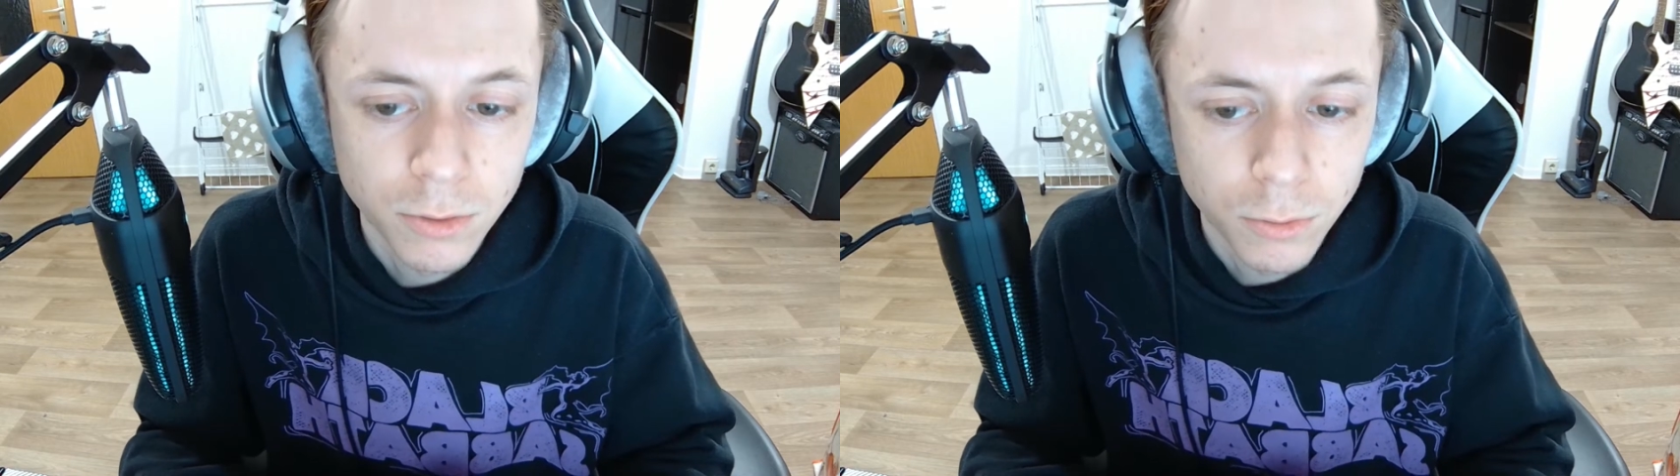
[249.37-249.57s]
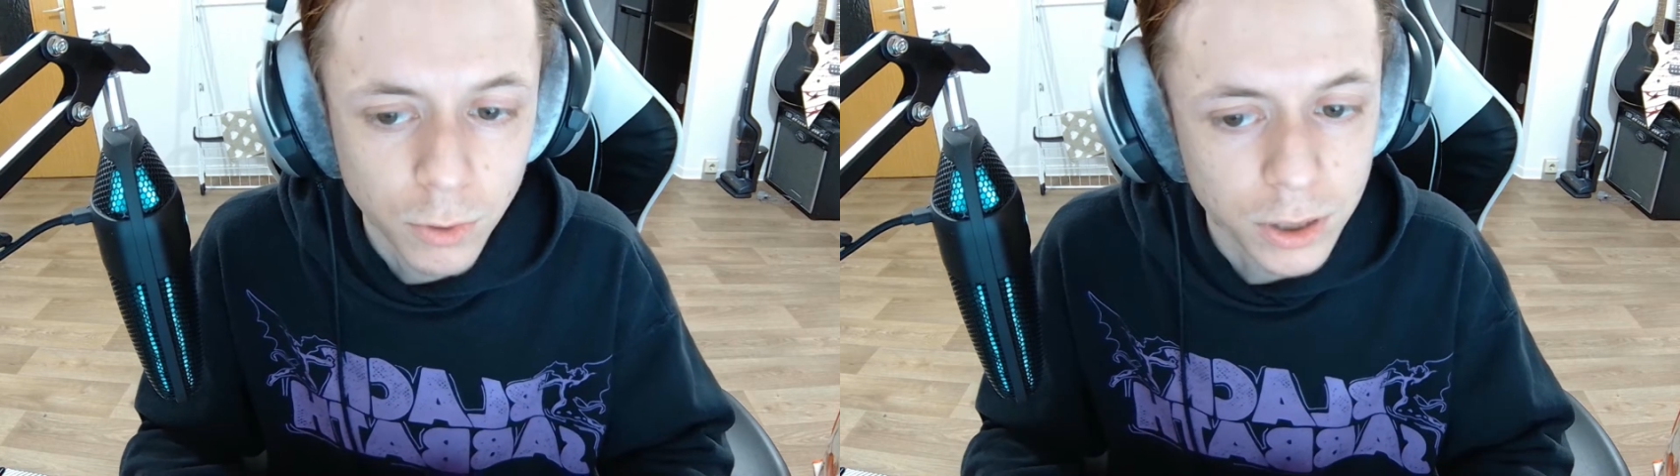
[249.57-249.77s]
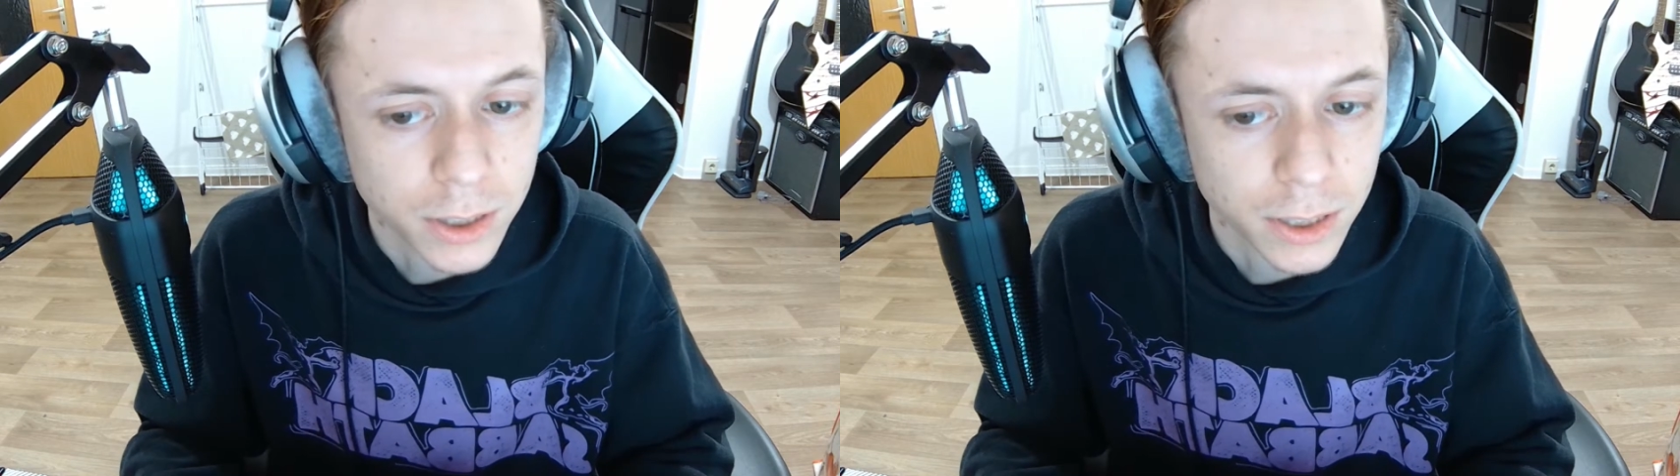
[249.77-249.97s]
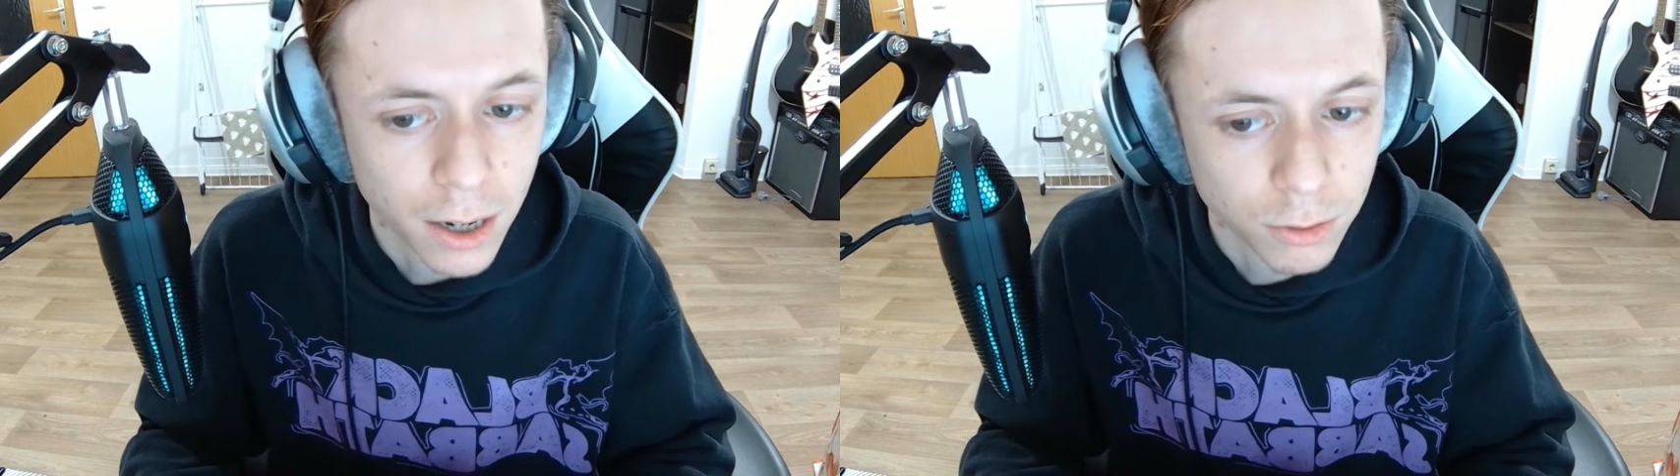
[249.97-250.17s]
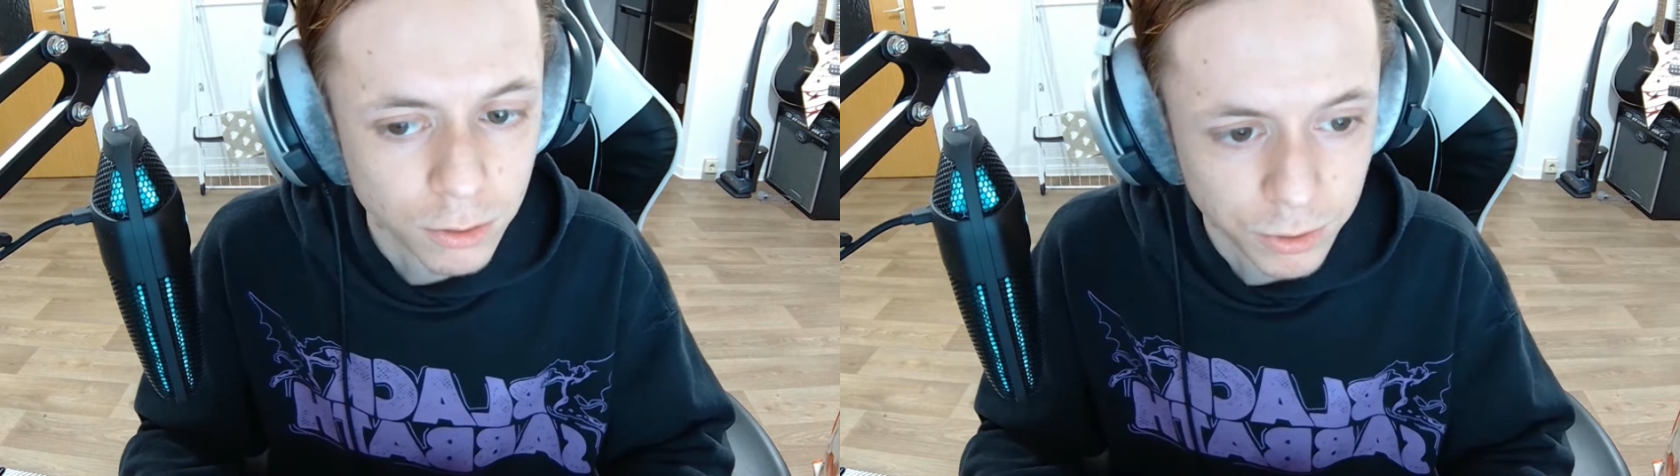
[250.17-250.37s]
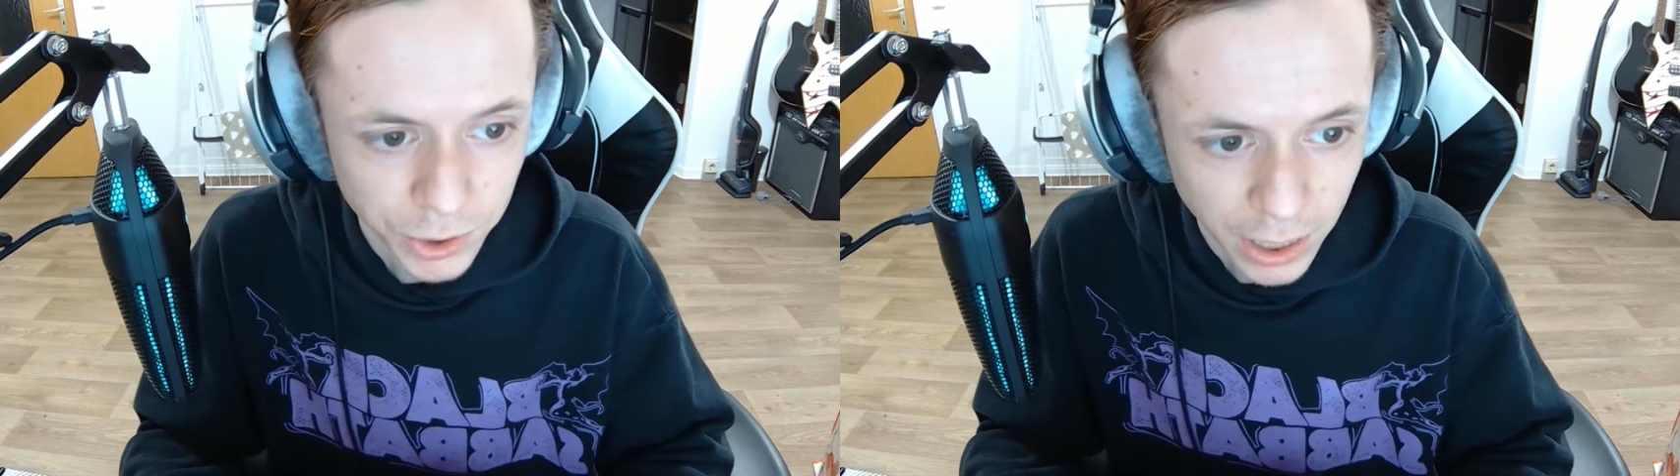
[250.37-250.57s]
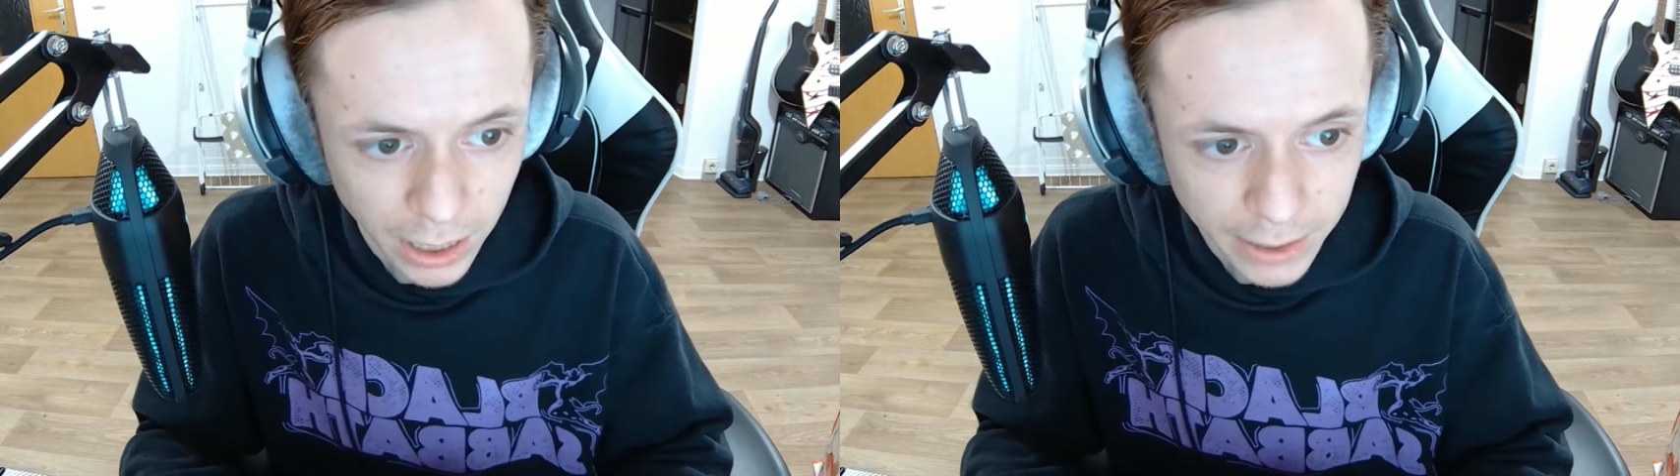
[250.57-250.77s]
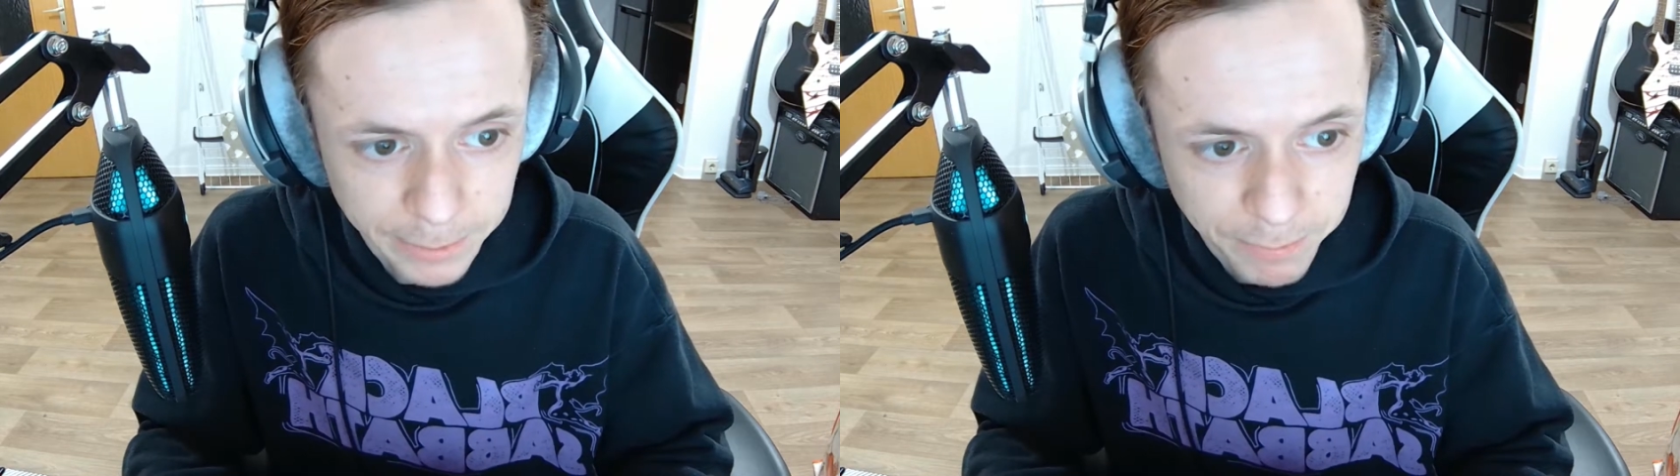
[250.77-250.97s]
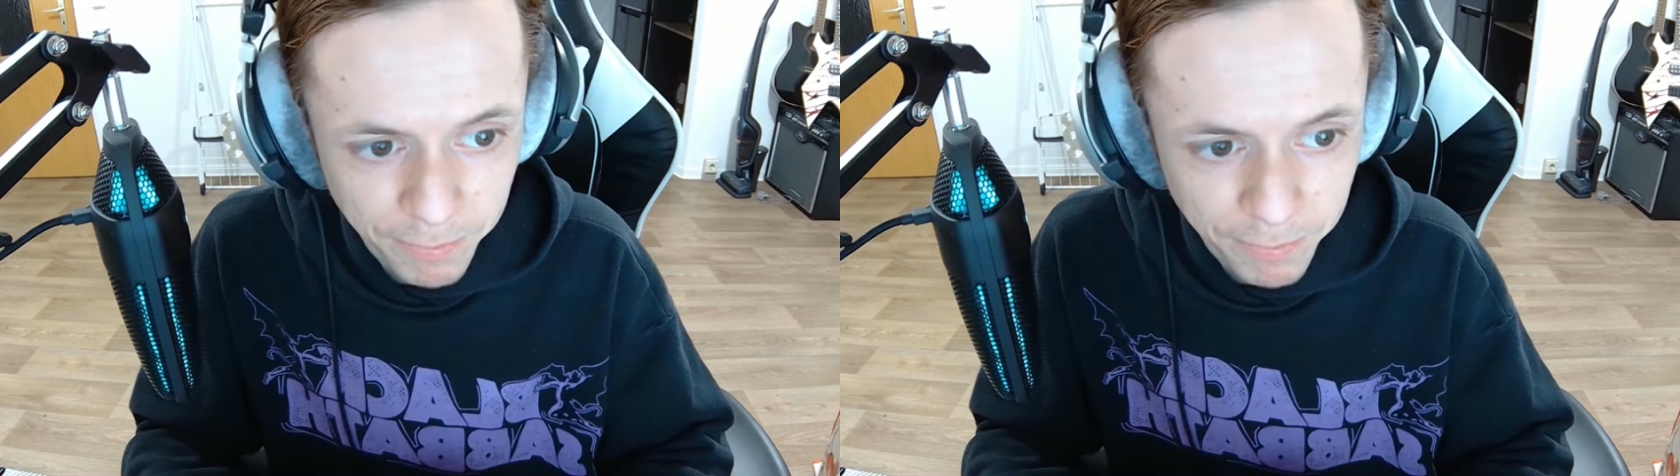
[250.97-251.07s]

what sound do you like.